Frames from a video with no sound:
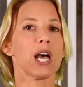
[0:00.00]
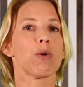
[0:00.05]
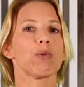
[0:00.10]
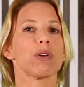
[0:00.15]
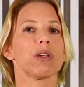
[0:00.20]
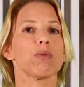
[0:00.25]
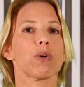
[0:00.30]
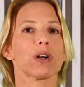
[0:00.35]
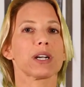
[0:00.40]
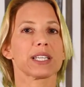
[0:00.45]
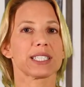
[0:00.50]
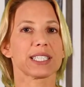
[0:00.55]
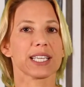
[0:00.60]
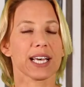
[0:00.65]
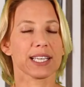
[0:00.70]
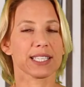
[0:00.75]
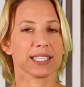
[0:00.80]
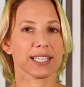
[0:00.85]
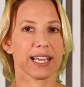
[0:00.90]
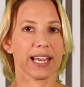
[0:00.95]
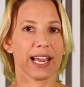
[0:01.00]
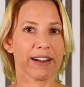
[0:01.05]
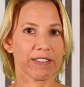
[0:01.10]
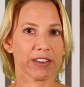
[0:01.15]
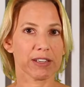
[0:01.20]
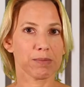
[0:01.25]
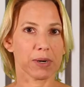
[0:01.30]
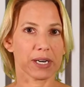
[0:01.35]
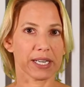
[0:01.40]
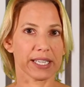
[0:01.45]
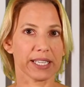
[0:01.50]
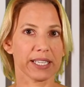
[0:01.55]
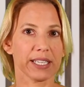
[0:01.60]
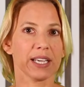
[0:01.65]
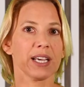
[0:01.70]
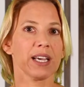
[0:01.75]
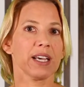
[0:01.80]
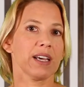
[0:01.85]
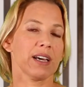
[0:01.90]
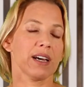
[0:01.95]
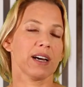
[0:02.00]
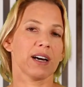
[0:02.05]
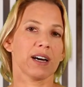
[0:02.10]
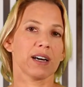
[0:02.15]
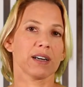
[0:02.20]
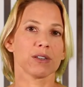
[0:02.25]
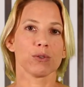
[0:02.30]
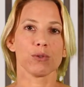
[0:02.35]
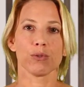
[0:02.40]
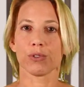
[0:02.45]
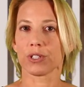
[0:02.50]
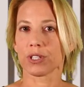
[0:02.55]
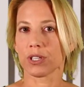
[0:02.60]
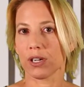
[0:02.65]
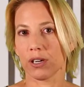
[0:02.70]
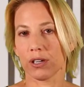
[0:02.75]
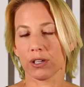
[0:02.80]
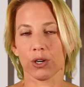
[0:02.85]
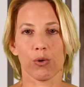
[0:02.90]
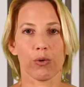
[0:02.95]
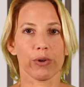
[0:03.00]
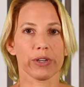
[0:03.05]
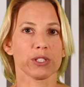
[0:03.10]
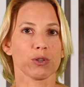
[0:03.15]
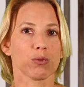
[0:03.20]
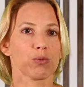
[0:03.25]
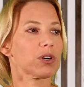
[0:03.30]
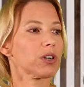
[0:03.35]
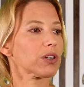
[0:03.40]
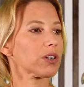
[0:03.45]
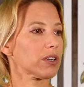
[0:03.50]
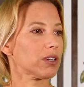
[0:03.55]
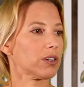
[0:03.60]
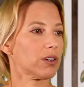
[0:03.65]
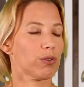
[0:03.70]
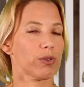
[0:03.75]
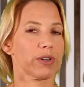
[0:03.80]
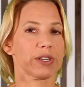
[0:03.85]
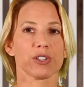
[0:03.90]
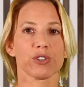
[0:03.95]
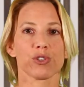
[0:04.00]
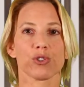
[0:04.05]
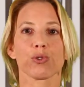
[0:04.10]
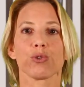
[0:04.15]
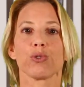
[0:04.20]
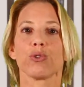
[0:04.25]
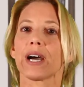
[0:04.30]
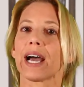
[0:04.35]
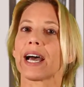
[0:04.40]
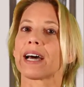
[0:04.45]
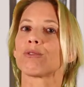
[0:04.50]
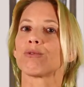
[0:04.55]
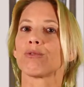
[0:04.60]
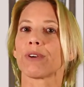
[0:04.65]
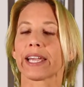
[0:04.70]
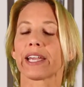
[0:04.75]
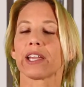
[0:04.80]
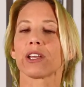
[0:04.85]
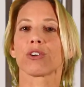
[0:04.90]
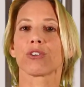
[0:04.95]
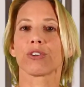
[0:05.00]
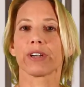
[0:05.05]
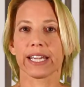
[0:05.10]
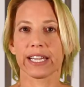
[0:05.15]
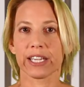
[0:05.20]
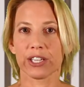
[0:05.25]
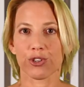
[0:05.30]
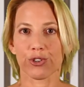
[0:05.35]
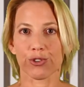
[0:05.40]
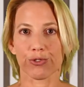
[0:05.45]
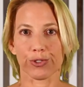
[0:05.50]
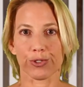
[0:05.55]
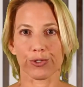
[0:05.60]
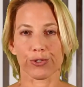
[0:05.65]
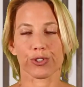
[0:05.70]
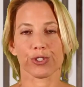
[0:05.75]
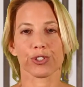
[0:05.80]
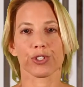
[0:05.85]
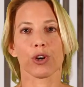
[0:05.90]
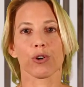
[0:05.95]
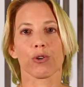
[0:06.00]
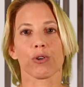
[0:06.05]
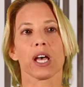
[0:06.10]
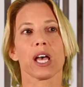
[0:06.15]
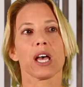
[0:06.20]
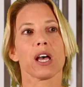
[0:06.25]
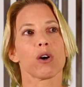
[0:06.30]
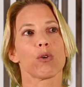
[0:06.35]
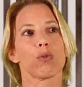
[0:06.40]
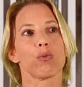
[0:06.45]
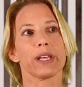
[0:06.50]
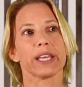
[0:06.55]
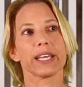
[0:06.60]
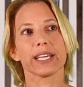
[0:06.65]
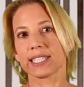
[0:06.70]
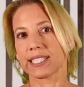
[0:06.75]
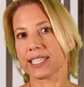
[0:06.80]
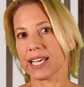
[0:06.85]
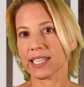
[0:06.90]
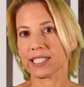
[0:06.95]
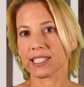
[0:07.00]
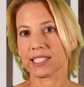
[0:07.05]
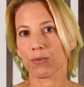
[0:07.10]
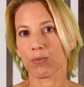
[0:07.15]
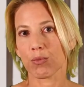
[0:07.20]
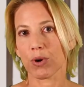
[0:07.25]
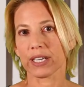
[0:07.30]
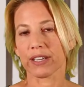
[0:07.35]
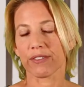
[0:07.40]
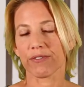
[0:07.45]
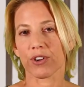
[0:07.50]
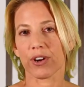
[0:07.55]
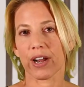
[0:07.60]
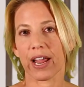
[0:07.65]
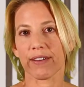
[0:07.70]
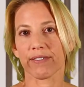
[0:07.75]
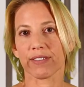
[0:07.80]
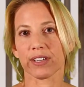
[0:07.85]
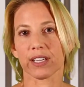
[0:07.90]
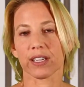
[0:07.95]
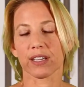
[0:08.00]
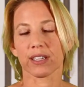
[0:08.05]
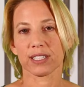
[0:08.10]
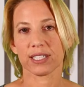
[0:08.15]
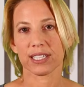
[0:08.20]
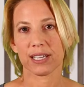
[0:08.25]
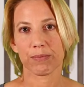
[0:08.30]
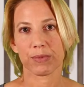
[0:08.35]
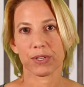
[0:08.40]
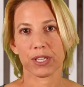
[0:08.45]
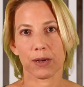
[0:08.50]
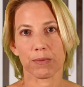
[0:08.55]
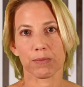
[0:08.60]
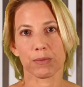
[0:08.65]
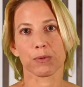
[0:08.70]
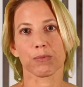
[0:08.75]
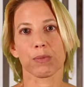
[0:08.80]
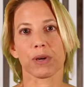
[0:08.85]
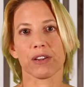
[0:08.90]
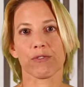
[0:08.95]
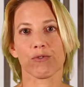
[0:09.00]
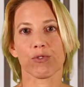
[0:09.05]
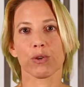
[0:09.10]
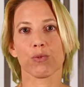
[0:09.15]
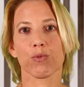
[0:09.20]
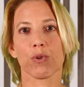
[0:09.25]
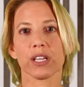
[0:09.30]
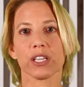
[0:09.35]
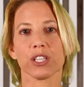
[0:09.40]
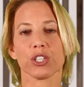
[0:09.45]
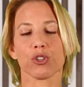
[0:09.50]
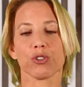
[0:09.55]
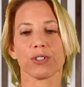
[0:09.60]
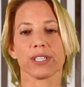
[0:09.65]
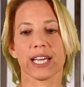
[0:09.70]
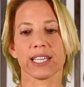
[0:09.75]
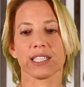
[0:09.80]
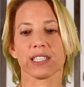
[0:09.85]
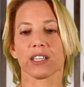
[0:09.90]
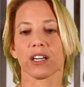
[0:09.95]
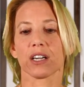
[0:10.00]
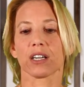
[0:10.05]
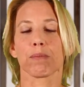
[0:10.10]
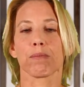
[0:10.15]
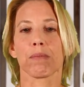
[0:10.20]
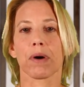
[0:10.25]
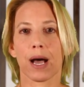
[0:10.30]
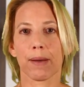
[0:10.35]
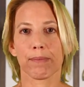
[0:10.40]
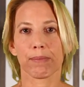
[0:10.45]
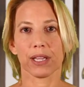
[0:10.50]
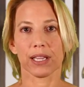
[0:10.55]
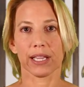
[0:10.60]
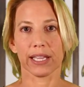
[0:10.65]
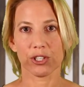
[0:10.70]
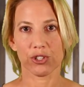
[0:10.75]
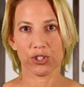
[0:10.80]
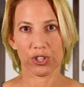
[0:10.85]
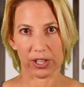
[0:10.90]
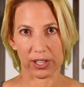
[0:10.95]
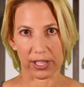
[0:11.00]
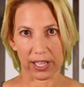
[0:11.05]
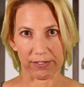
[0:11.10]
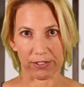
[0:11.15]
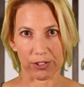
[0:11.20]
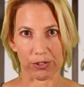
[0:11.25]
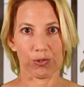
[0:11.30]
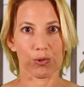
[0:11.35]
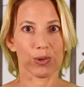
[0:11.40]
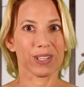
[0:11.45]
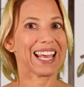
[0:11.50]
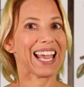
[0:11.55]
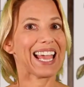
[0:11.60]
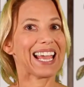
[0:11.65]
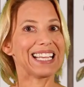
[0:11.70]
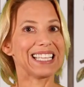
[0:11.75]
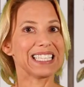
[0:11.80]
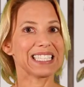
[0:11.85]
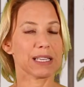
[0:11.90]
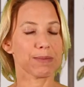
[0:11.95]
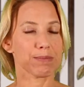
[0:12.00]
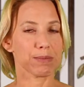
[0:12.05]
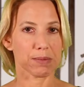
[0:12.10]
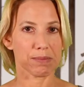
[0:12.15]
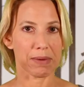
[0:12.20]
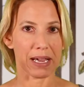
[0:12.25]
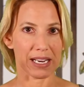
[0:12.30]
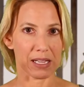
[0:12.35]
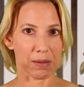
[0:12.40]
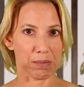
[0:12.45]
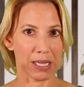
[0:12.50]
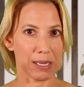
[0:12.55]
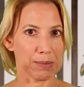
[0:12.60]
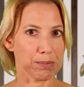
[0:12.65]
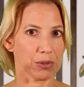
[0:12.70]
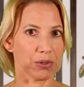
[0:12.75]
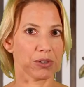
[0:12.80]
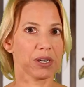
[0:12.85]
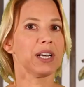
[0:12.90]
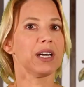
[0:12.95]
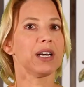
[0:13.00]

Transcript: we want to test everybody who's going to work, going to school at regular intervals. So we can test someone if they're having symptoms, but if we want to do testing on a population level with asymptomatic people,